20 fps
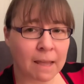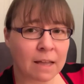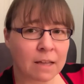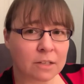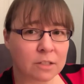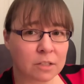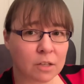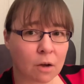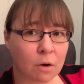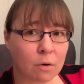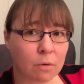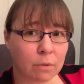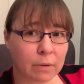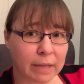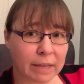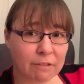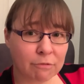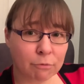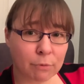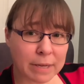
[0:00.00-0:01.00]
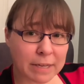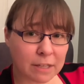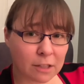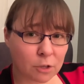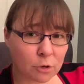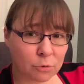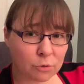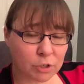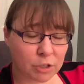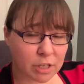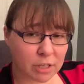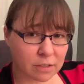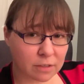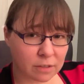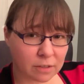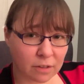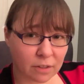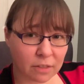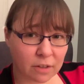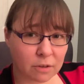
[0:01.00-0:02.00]
So if we include
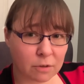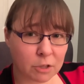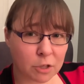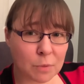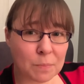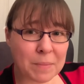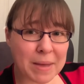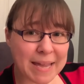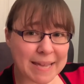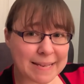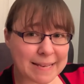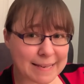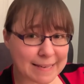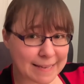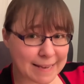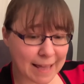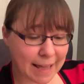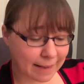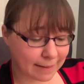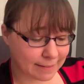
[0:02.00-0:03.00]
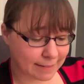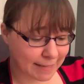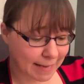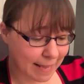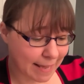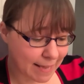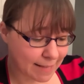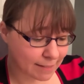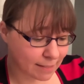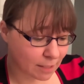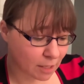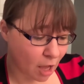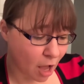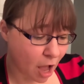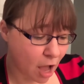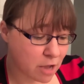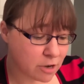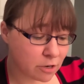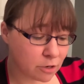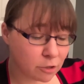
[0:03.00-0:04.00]
just the, the main text, it's
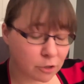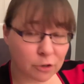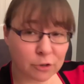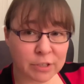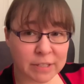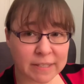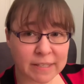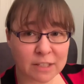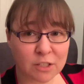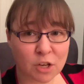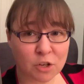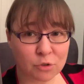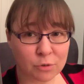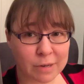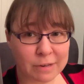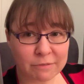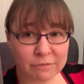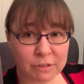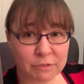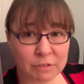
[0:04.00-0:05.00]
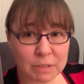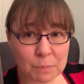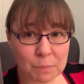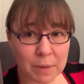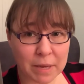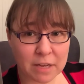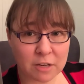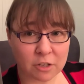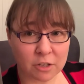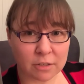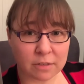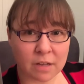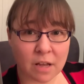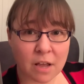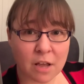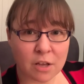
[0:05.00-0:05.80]
under 650 pages.